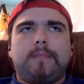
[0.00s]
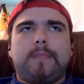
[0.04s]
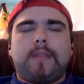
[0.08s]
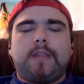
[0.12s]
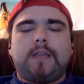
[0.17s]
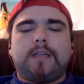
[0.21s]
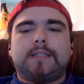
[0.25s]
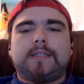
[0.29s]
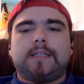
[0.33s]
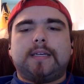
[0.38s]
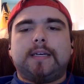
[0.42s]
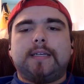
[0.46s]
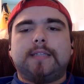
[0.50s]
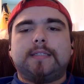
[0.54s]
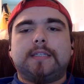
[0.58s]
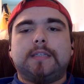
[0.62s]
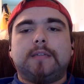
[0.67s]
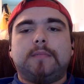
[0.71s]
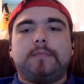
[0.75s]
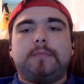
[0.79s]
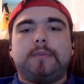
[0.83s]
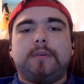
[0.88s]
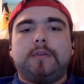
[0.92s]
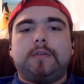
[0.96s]
the size of the
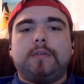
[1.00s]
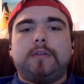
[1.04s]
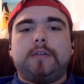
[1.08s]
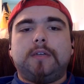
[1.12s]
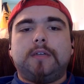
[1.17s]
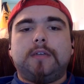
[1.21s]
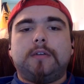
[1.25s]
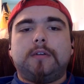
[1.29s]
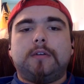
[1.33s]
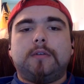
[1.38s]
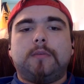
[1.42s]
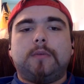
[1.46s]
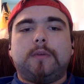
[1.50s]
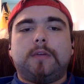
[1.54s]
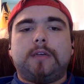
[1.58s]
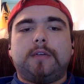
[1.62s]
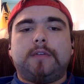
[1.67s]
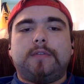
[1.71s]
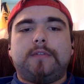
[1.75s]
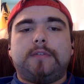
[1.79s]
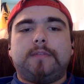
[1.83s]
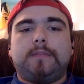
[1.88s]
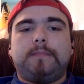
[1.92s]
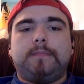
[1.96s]
building or
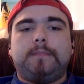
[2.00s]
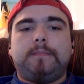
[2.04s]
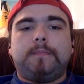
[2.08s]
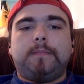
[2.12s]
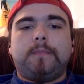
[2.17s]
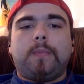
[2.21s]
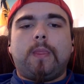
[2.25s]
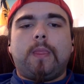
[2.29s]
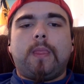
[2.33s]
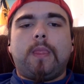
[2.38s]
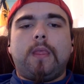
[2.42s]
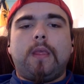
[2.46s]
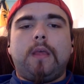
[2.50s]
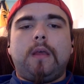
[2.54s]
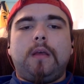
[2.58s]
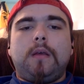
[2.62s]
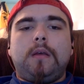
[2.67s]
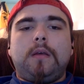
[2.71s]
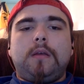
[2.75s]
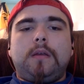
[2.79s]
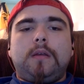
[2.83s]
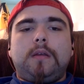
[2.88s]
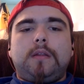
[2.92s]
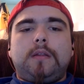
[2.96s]
whatever,
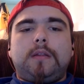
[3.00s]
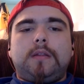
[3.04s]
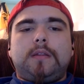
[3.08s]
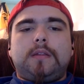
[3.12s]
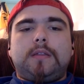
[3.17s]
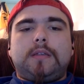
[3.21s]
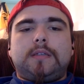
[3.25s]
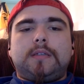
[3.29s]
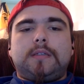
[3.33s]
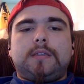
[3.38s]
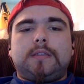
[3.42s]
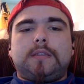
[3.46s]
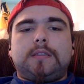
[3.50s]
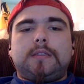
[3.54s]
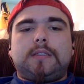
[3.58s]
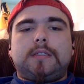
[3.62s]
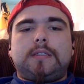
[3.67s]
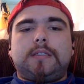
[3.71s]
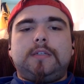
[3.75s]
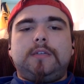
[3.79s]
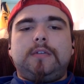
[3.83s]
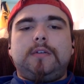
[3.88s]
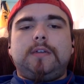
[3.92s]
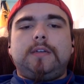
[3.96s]
the
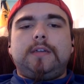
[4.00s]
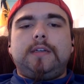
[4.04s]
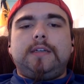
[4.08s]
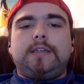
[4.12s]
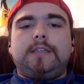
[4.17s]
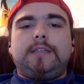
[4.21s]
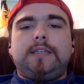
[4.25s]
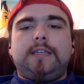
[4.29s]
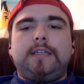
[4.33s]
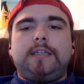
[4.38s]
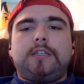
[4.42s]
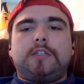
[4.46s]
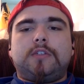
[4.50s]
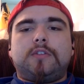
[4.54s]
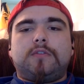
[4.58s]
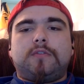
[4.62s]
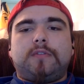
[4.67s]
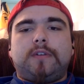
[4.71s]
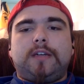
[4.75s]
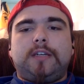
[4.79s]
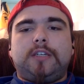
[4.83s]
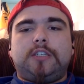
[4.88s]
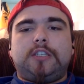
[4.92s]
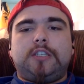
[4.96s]
student and teacher
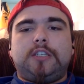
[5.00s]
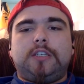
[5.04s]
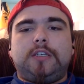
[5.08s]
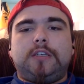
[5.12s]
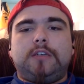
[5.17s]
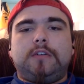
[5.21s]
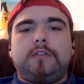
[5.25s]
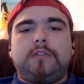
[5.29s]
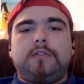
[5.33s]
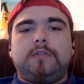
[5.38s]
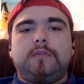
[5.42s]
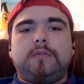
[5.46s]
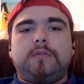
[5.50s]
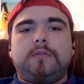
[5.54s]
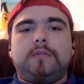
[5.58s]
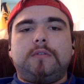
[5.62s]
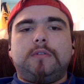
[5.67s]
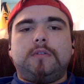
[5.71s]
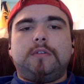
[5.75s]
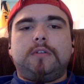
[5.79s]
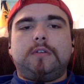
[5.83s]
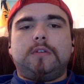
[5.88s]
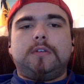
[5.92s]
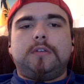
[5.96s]
ratio
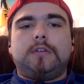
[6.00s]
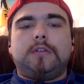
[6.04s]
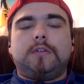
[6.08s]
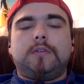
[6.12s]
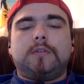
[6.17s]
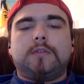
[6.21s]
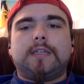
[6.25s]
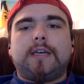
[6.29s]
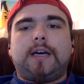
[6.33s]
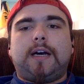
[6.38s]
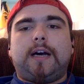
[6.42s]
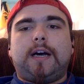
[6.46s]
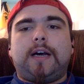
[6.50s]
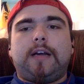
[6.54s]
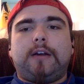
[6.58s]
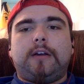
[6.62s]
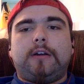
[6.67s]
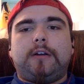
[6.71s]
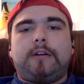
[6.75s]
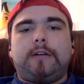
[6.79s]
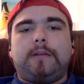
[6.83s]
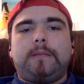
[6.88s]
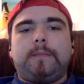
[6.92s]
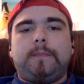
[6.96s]
goes
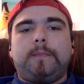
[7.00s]
higher.